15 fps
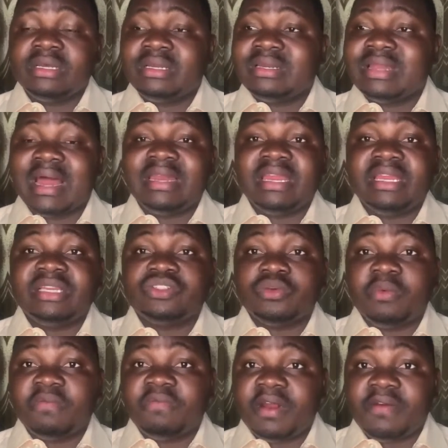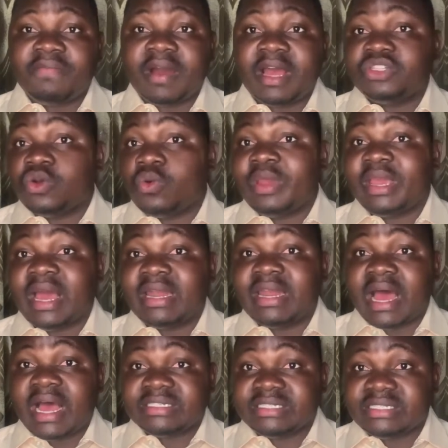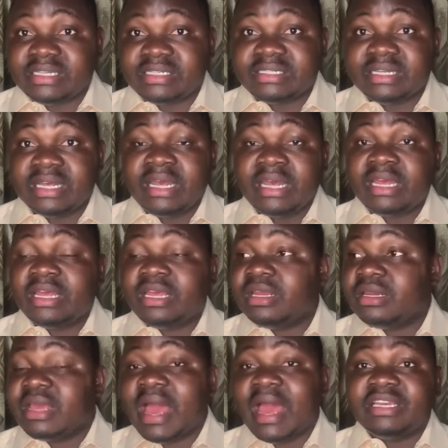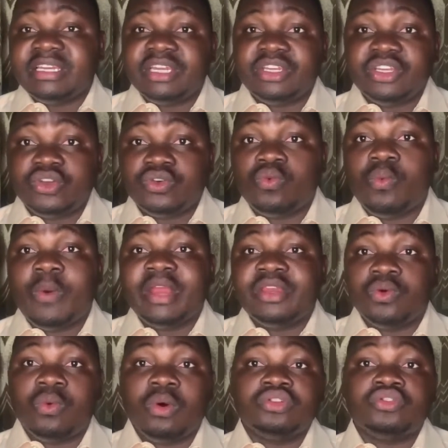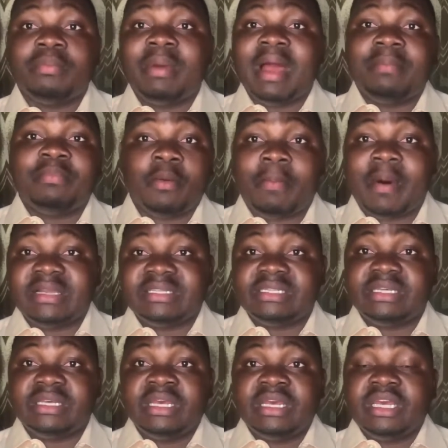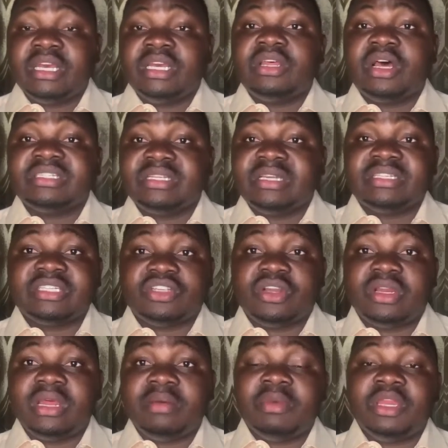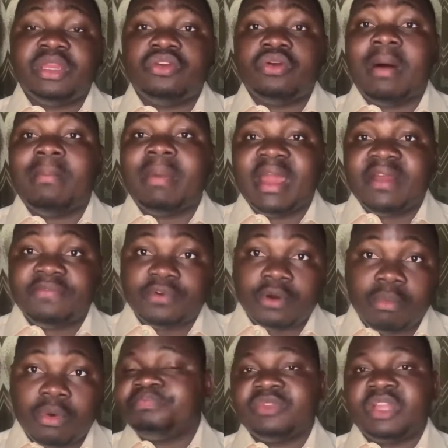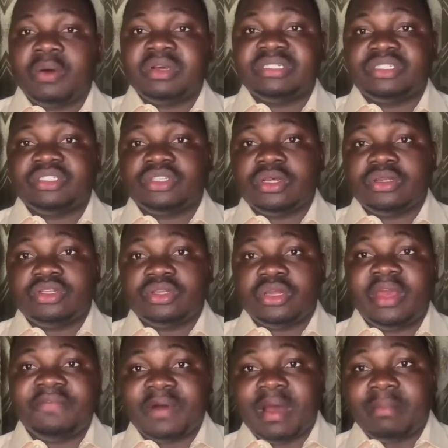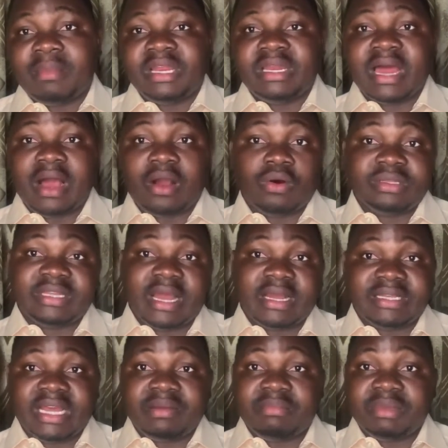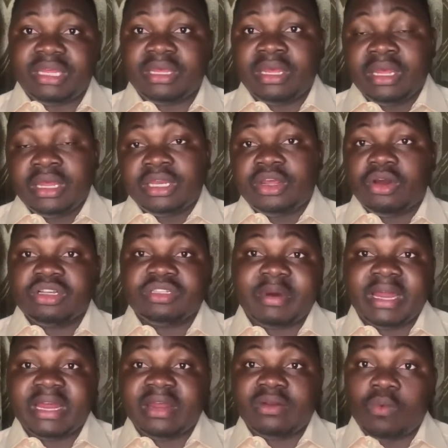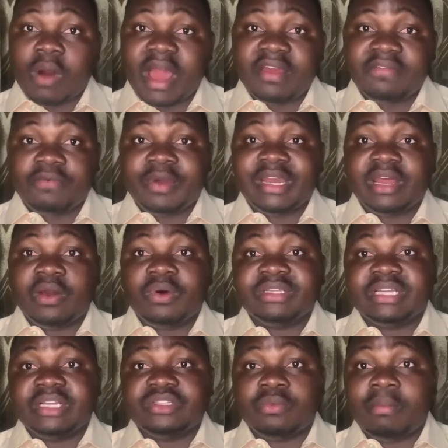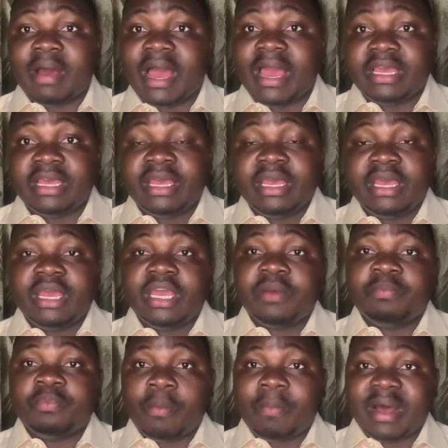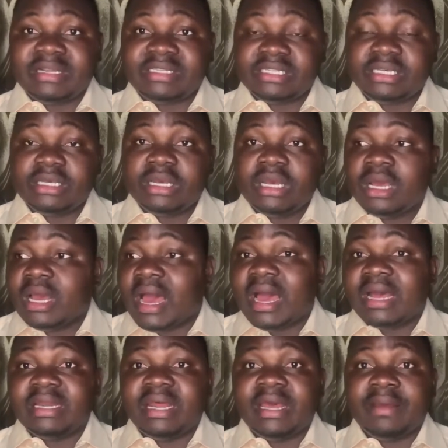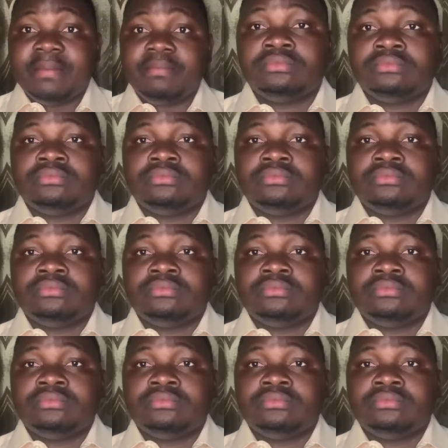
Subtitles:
that needs to be verified. So we can assist in guiding you when you want to buy property. It doesn't necessarily mean you are buying from us. There was a family that contacted me, the husband and wife, when they wanted to buy a property, and